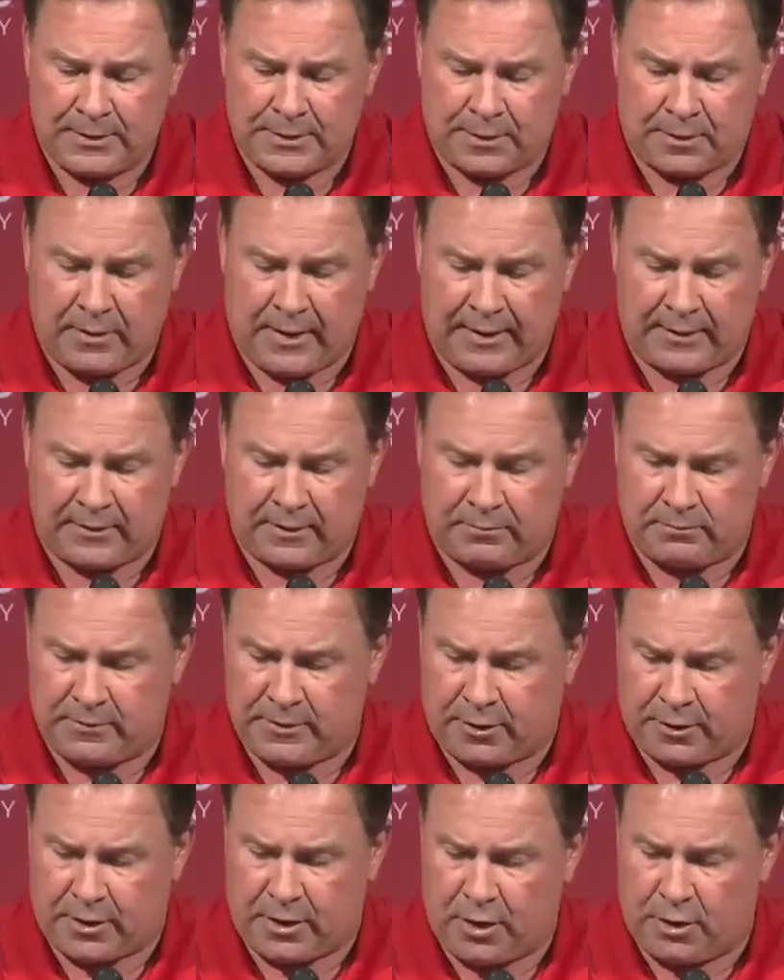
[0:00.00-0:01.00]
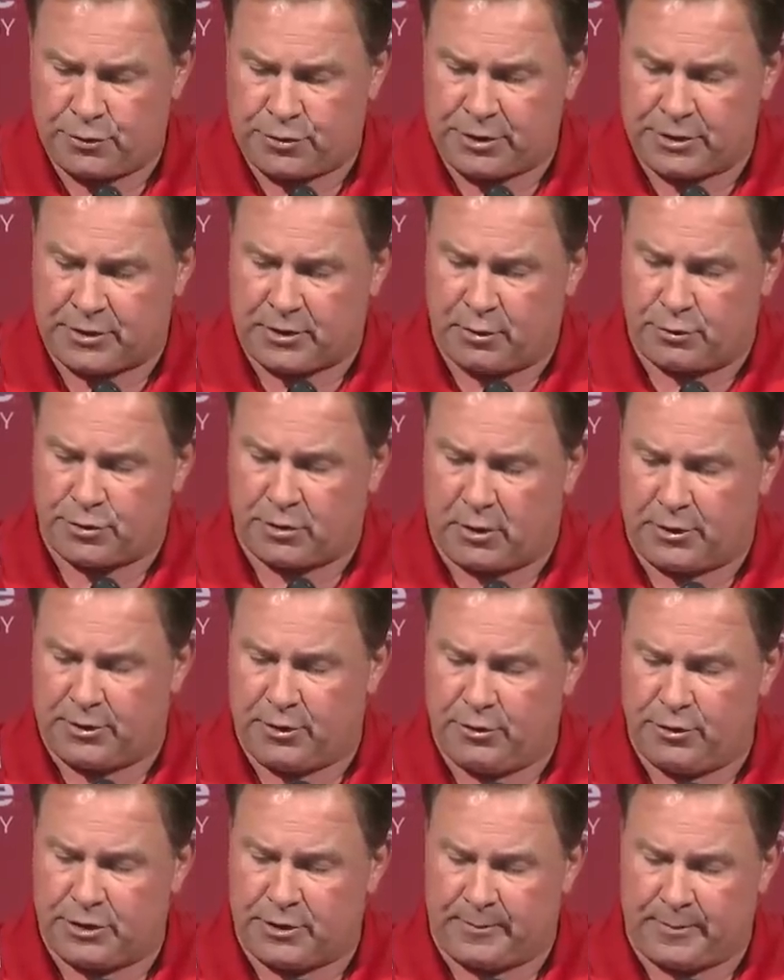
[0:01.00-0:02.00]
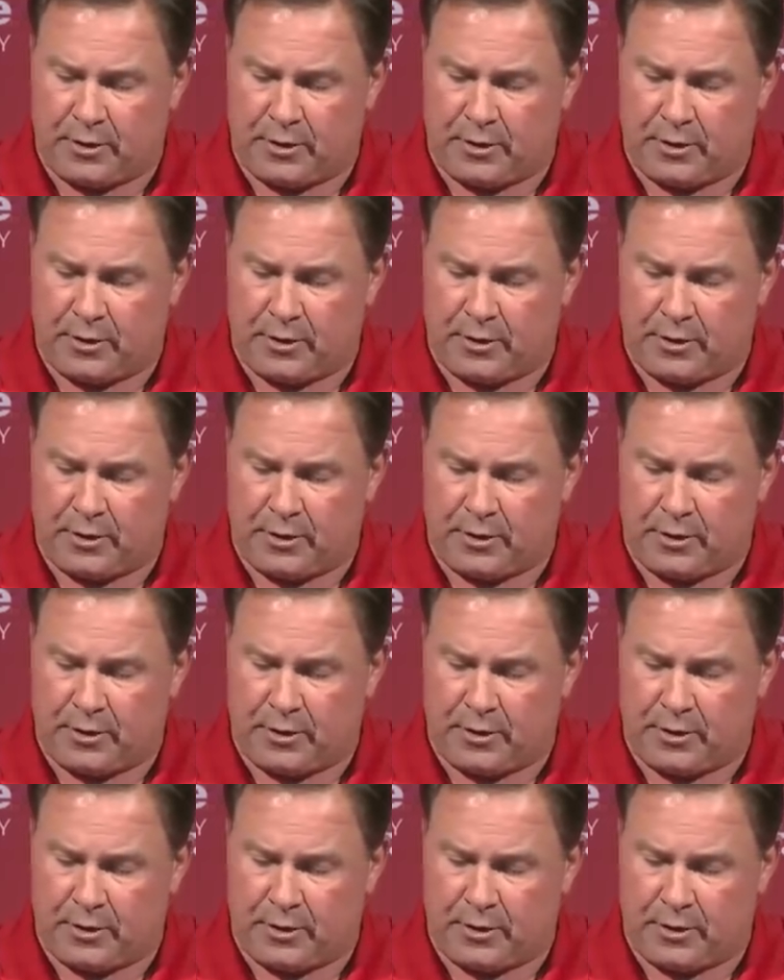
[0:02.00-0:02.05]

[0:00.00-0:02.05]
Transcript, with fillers: credit to their coaches, Coach Narduzzi,